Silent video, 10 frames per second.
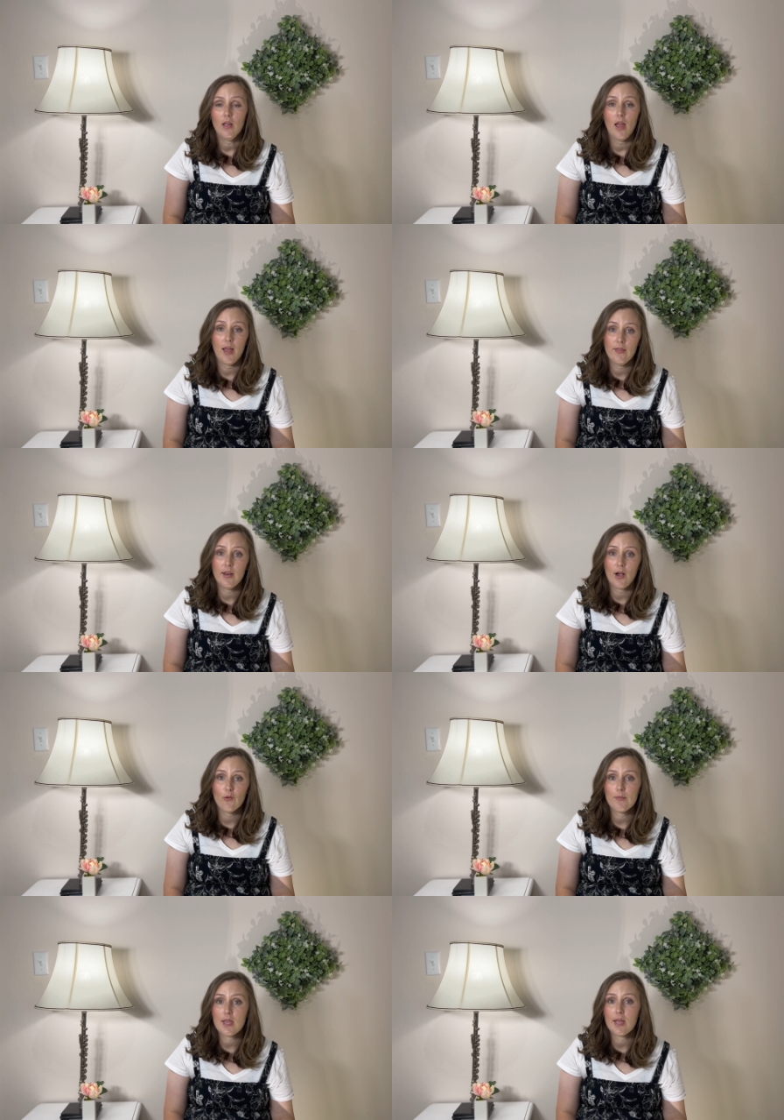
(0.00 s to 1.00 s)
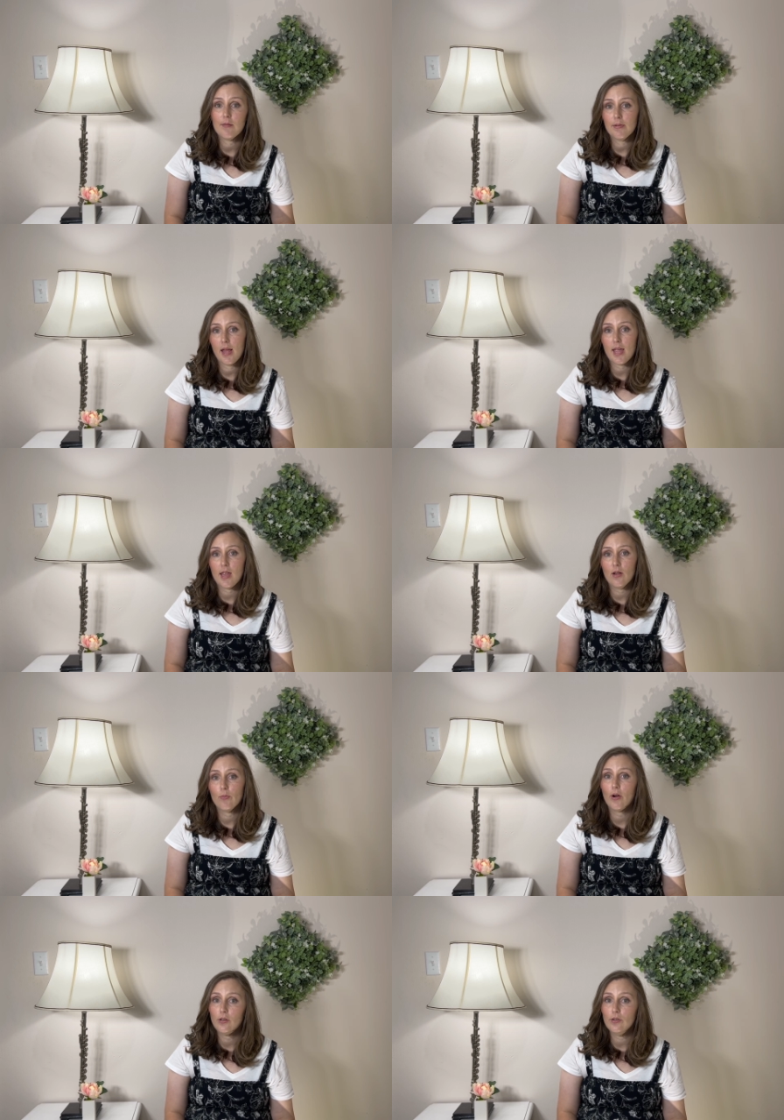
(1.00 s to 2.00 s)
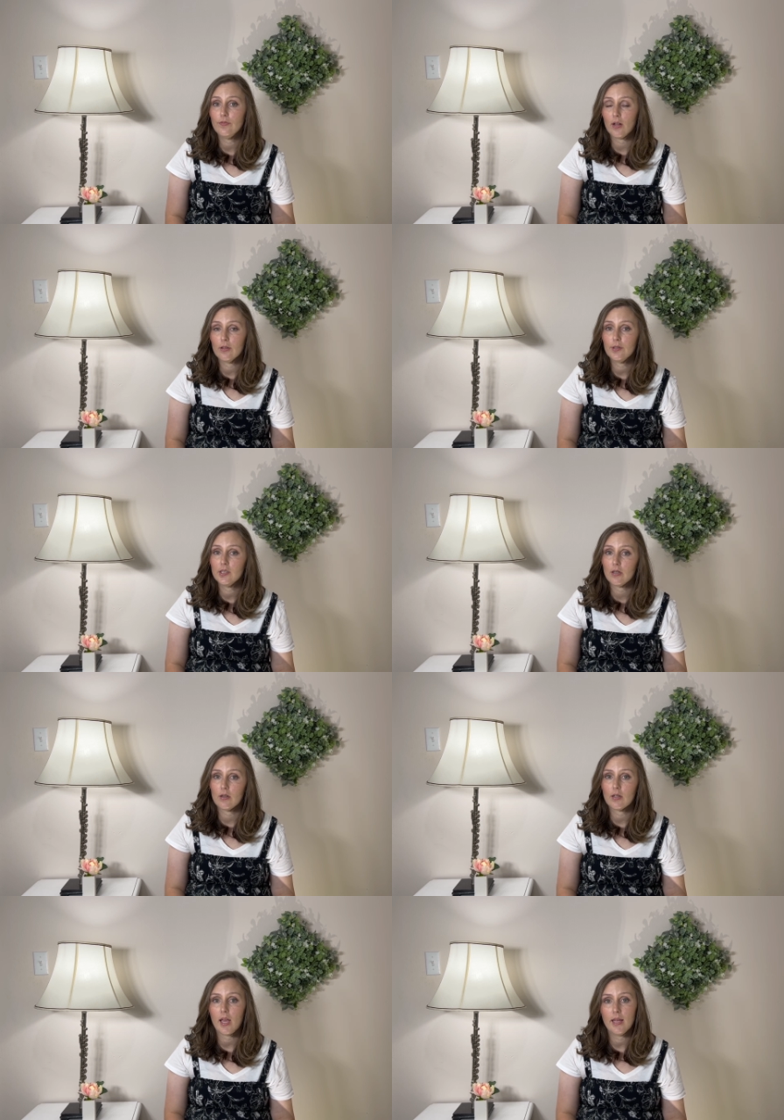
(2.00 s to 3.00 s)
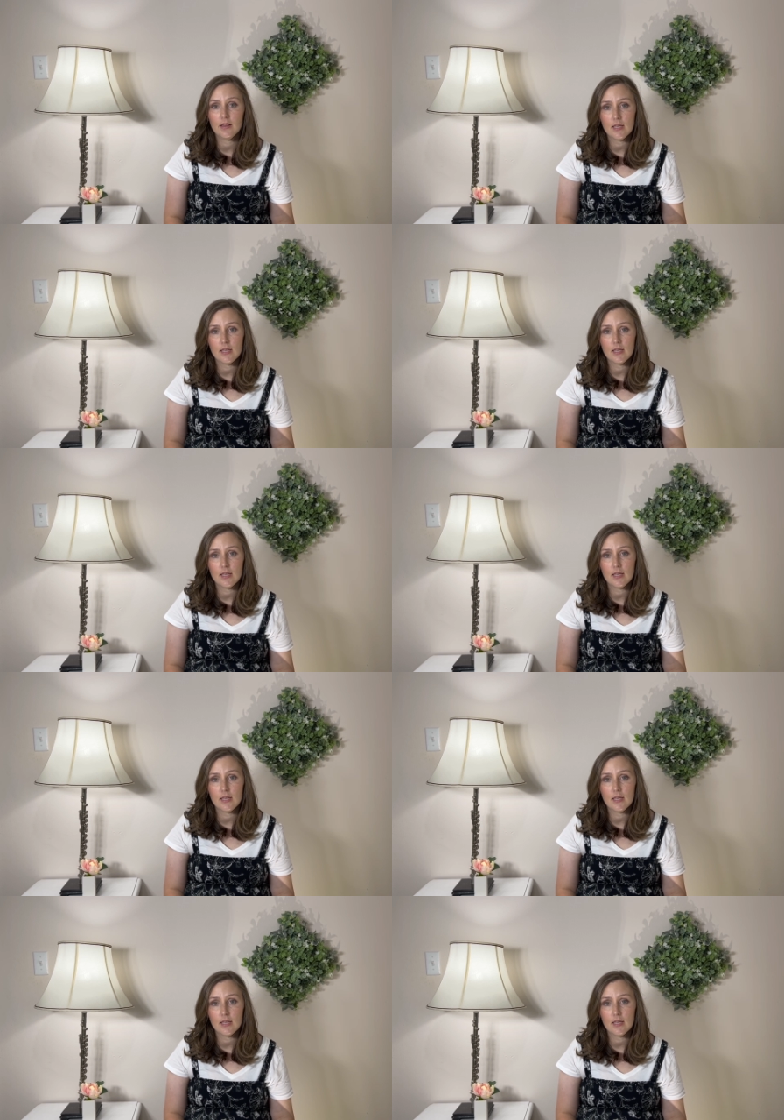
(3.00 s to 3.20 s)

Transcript: and then I will begin playing while you follow along and